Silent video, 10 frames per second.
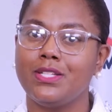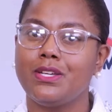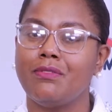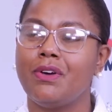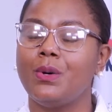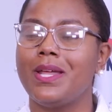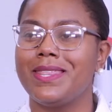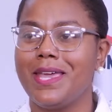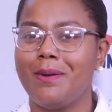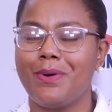to vote in
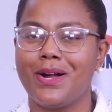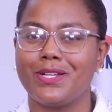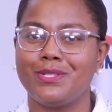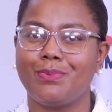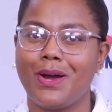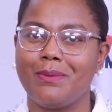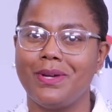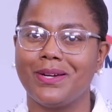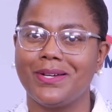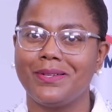that party's
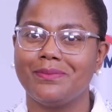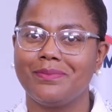primary.